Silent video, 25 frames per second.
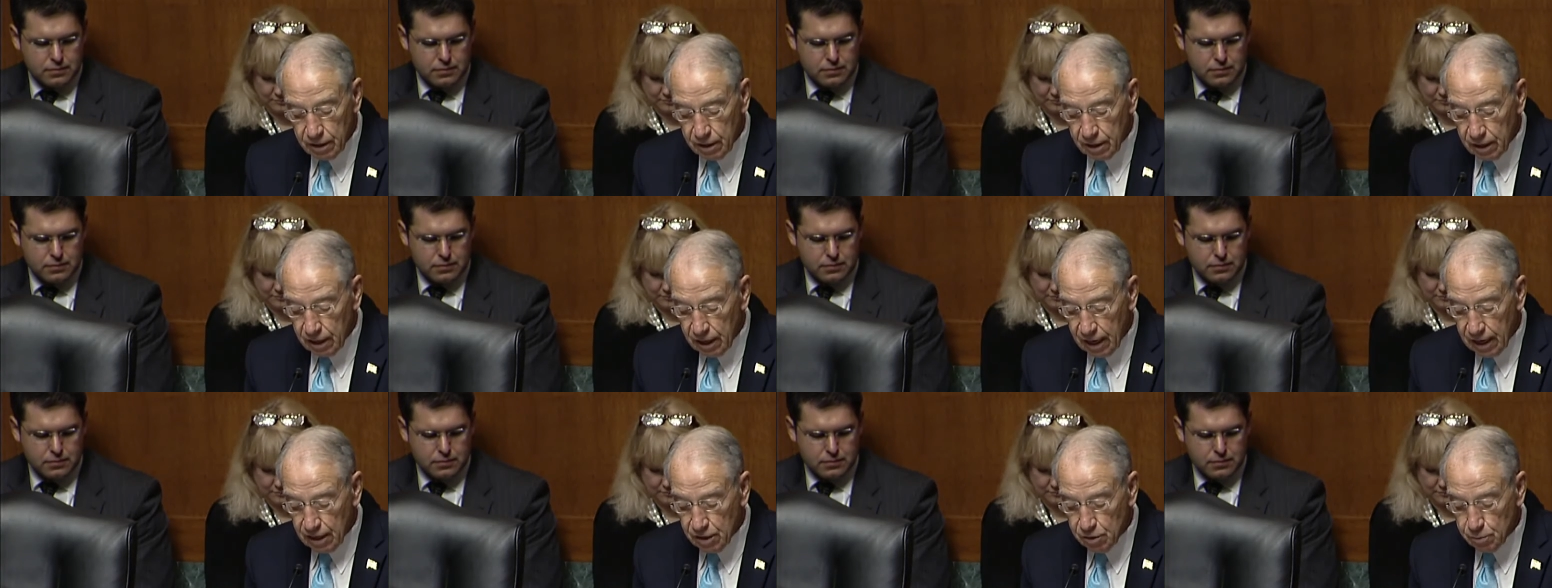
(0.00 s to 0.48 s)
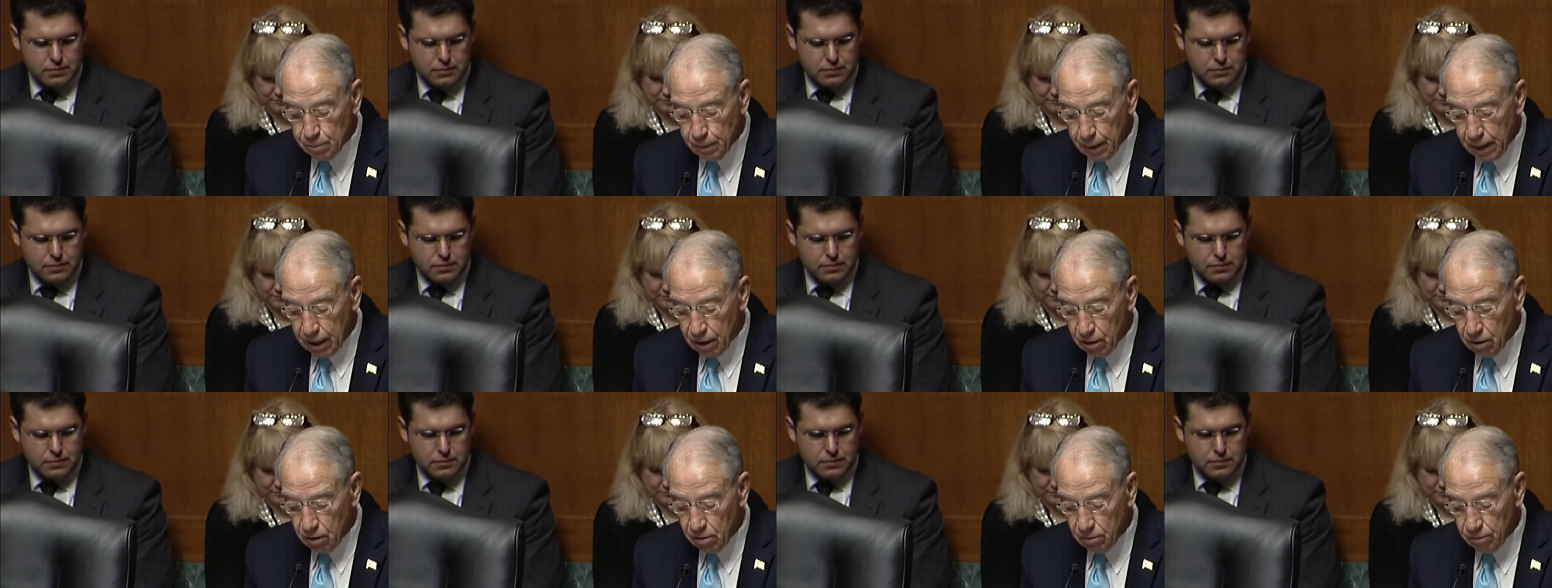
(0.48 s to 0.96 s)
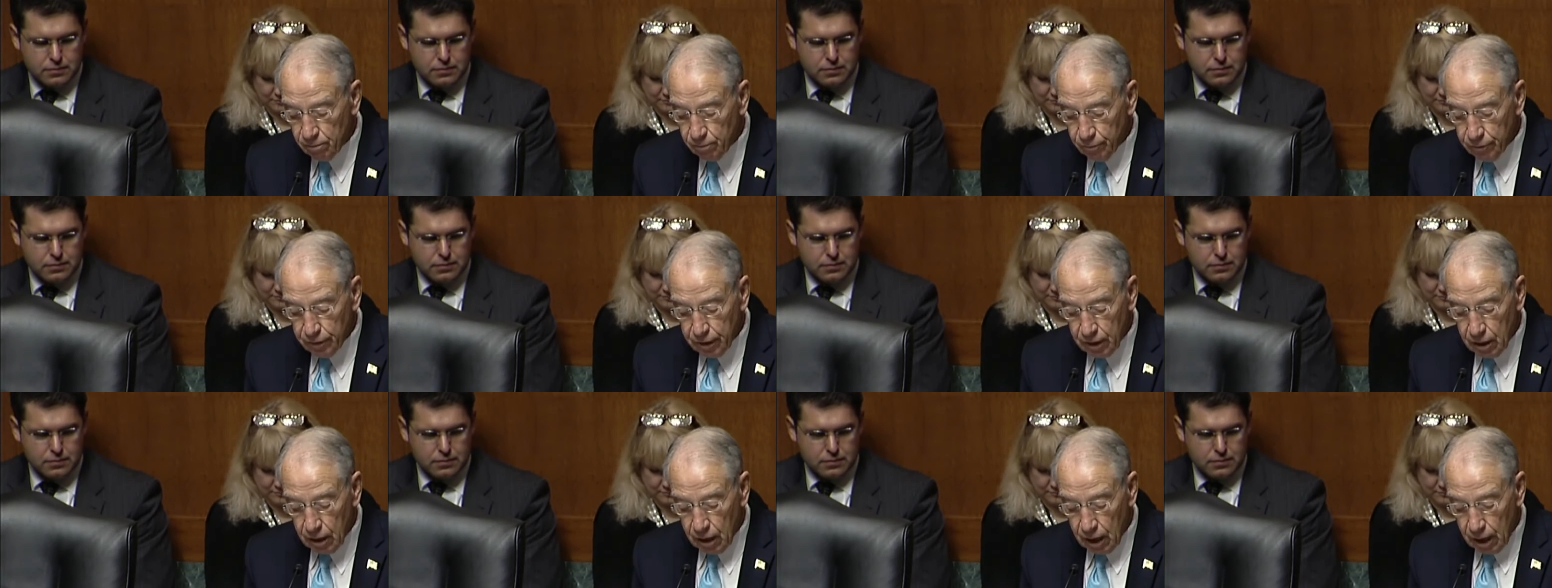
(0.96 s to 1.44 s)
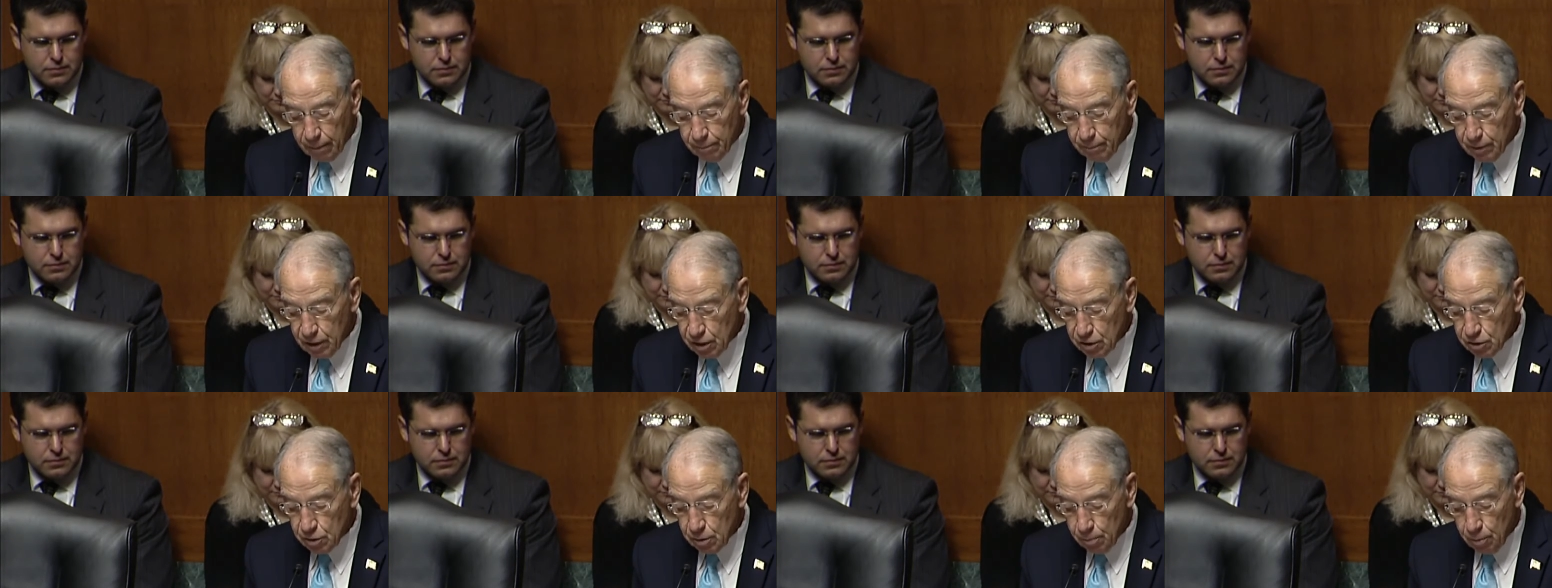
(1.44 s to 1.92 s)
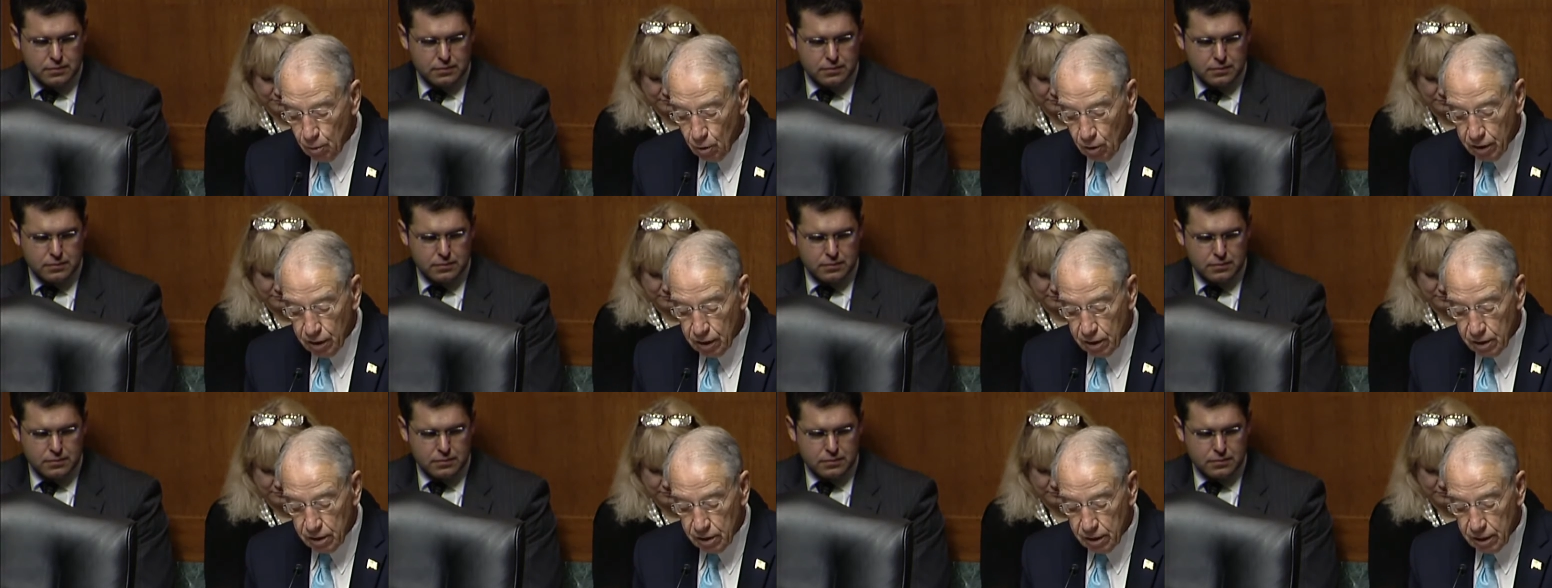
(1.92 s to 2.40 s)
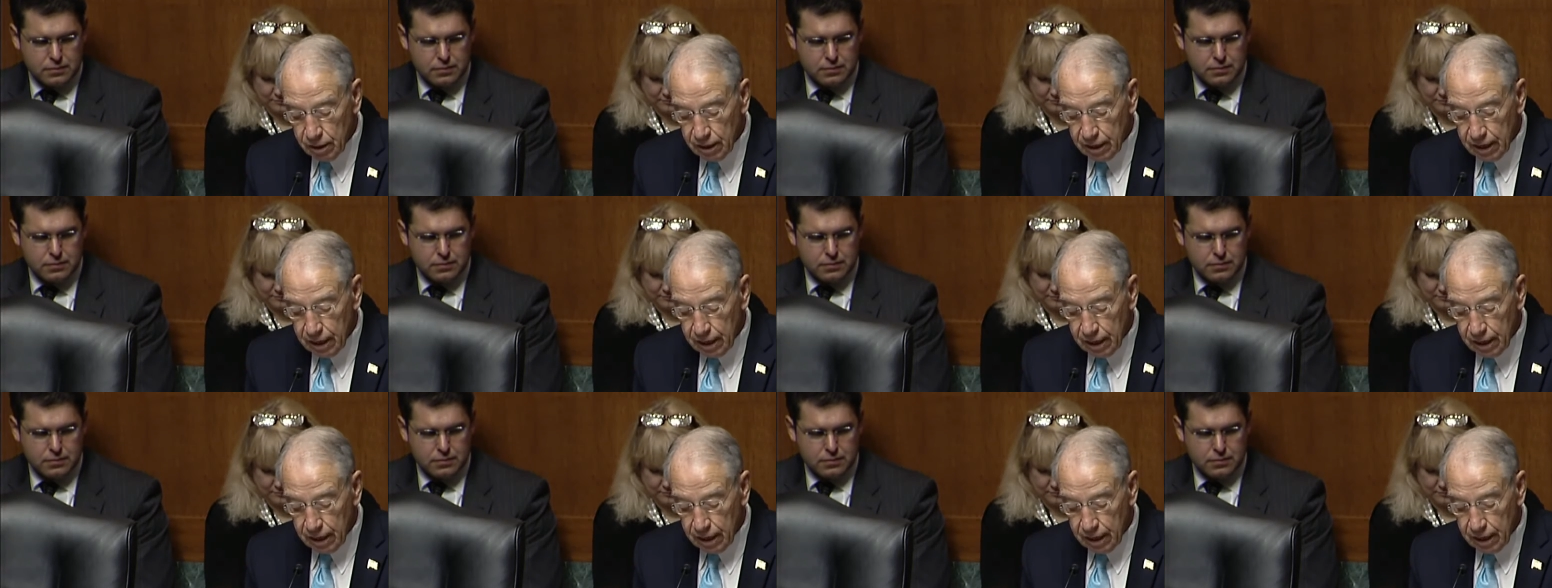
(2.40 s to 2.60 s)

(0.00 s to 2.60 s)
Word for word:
Speaker 1: today's panel. I'm disappointed that